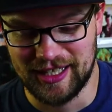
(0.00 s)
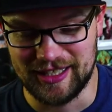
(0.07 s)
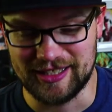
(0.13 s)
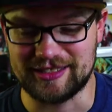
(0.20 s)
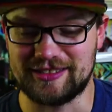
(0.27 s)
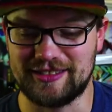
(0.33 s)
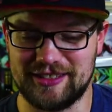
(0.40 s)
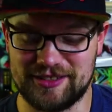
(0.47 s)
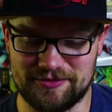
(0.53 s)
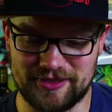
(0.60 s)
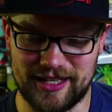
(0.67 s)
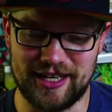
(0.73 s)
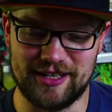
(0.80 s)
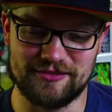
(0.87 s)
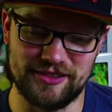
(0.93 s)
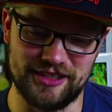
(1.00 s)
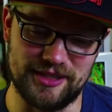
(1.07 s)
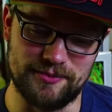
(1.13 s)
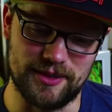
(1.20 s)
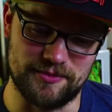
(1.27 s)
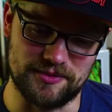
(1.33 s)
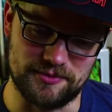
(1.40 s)
This kind of
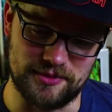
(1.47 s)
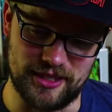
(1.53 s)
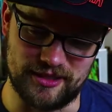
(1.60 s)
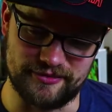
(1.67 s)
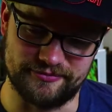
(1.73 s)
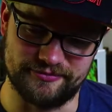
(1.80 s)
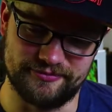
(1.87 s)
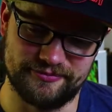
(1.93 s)
really bums me out.